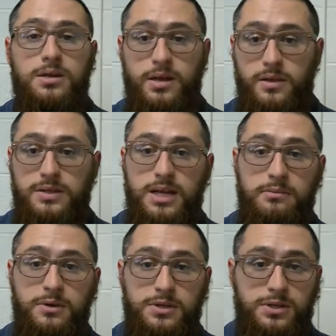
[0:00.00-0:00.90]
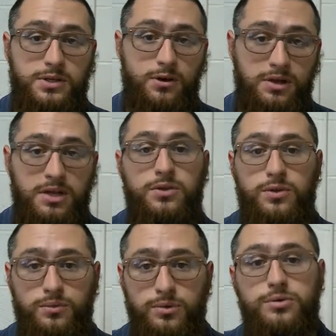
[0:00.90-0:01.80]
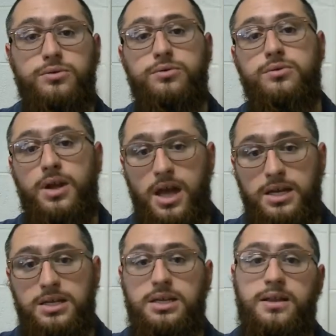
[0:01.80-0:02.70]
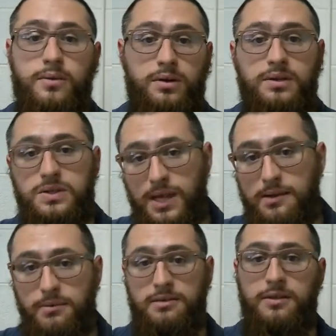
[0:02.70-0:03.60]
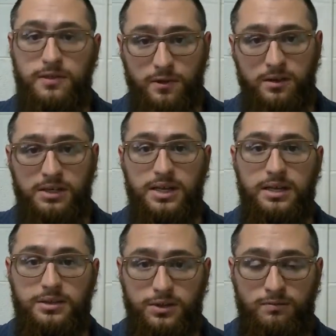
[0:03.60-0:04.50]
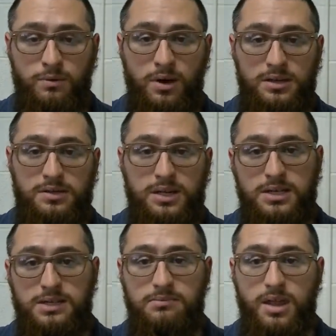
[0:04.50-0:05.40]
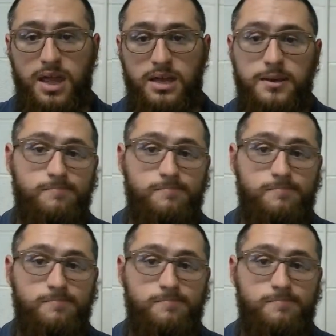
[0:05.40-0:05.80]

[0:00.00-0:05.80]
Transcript: Now these numbers 30 through 90, they work the same way that 30 did. So if we wanted to say something like